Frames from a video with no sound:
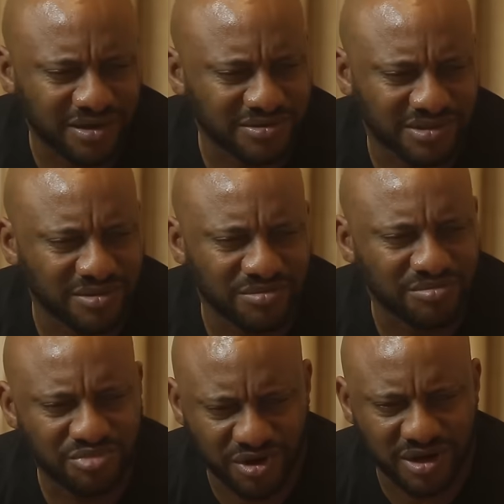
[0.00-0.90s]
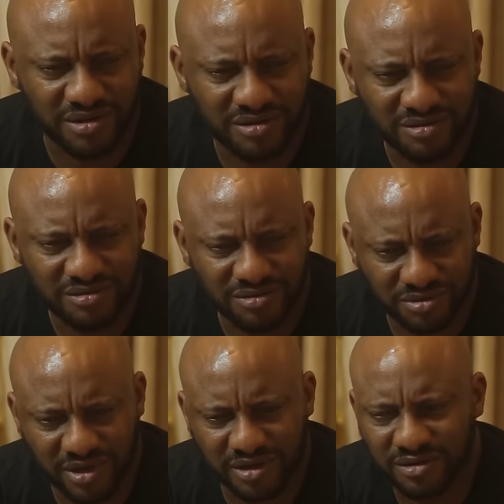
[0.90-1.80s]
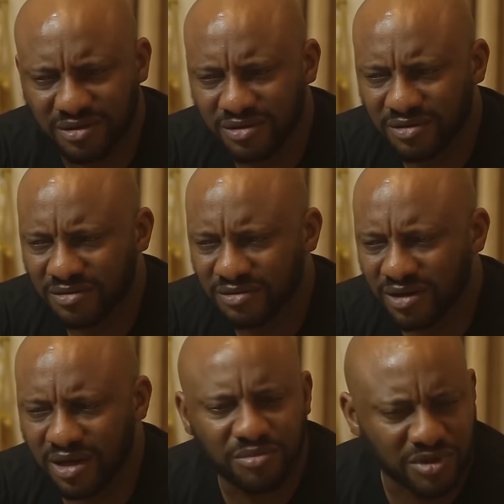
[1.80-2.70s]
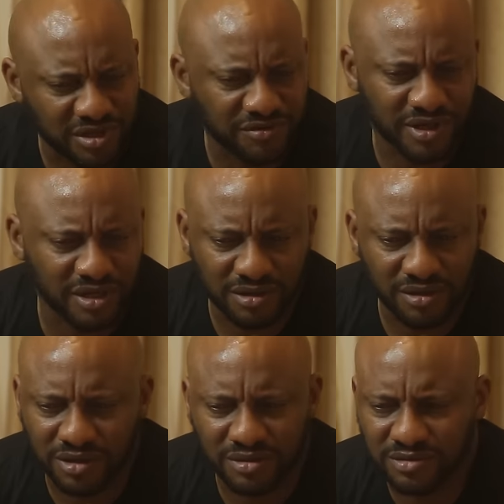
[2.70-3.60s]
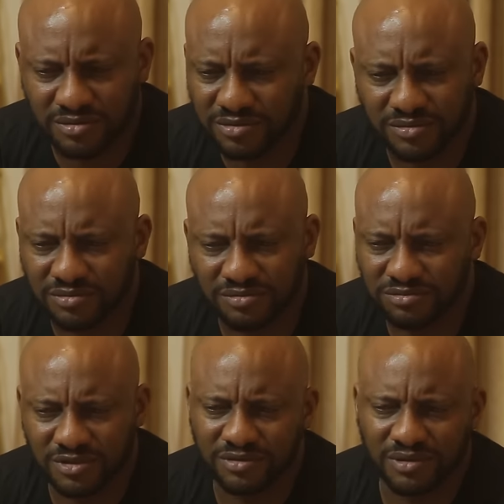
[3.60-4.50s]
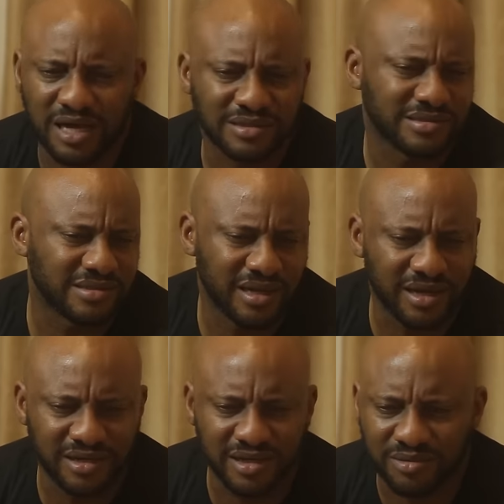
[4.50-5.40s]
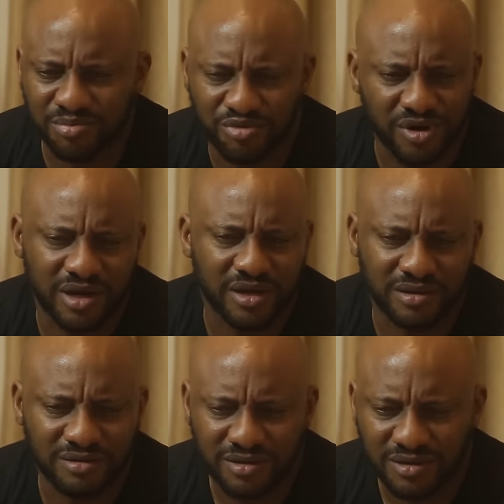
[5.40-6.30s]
house and pray, okay? I believe that God will answer any prayer.